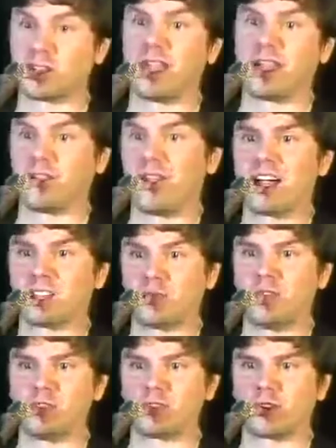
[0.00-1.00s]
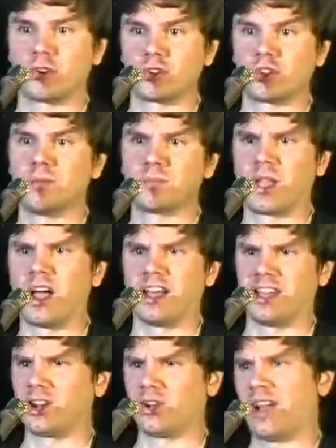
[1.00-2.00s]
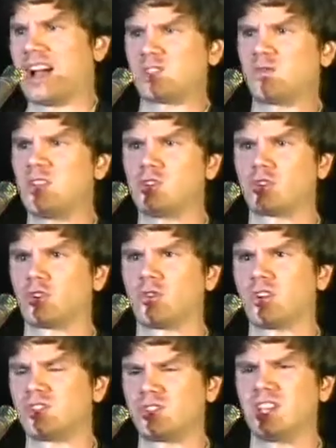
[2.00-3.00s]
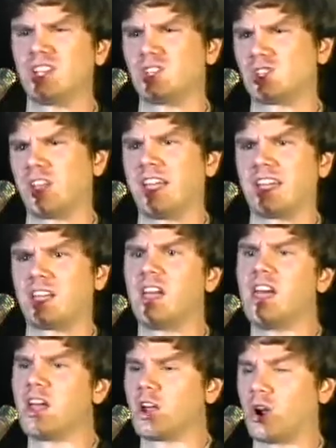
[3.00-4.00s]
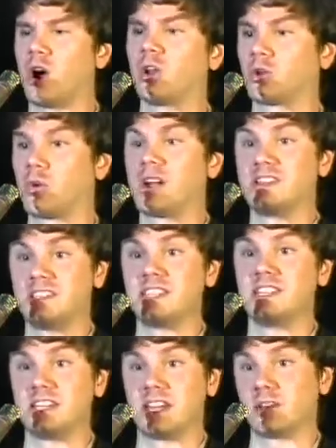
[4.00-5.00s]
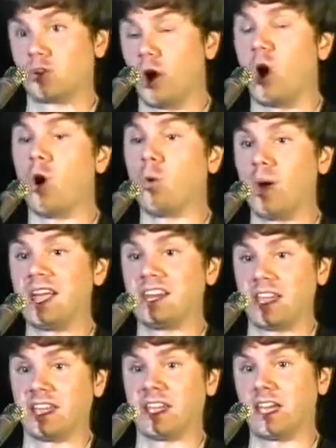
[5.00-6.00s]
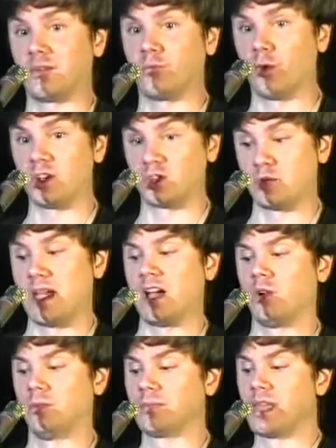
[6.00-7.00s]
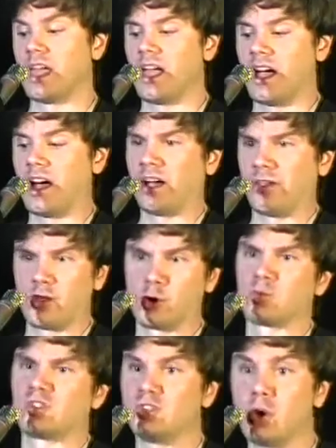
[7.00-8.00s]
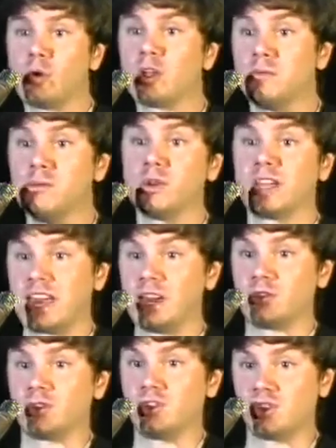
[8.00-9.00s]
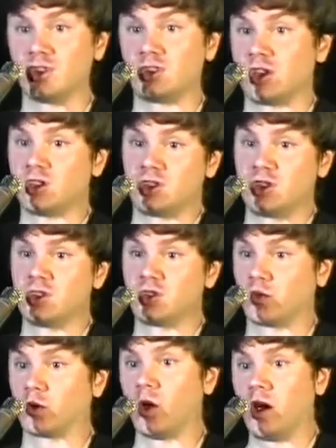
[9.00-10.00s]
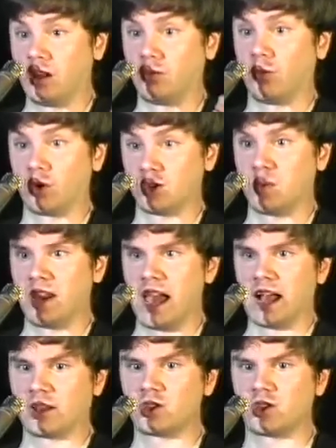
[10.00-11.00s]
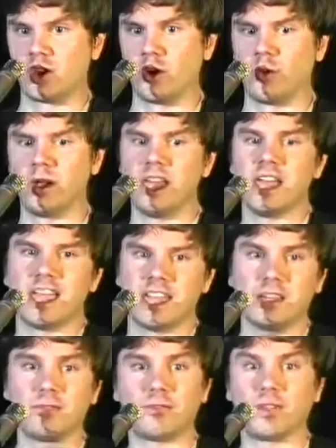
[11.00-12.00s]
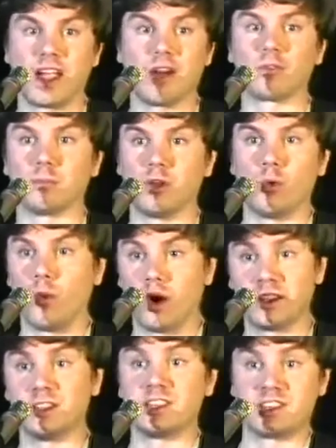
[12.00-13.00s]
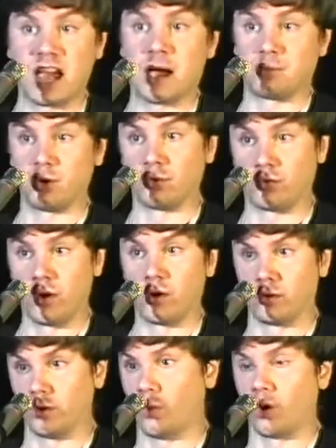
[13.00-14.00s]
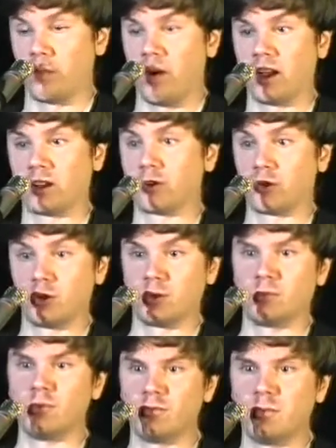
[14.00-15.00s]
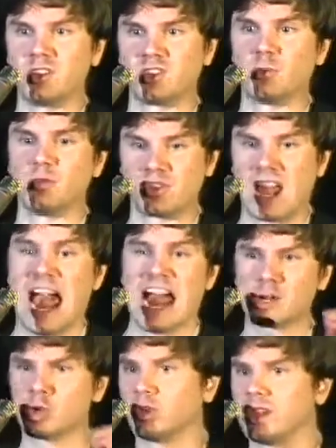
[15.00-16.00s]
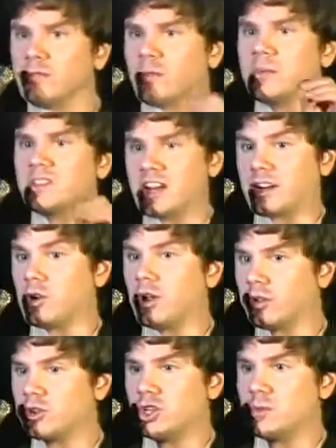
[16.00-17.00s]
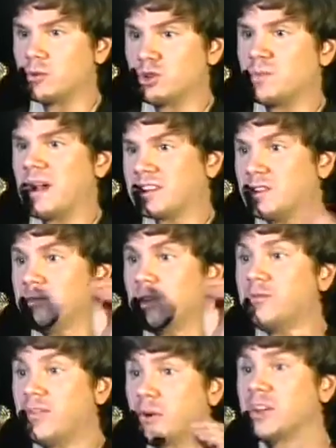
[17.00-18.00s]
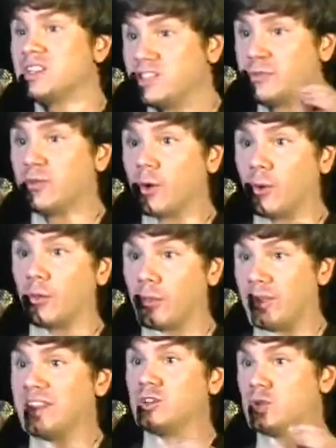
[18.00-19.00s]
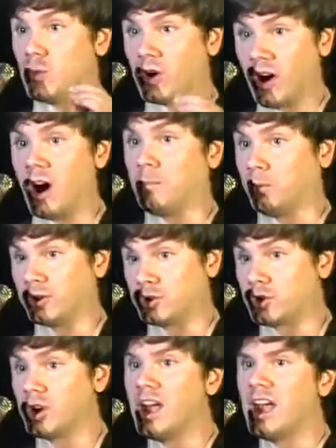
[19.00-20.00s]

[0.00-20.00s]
like class features. Uh, and a class feature is things like caller ID and call waiting and voicemail. Uh, there was no communications assistance for law enforcement act. So if the government wanted to tap your phone or monitor your movements, it was actually, from a technology perspective, a very difficult thing to accomplish.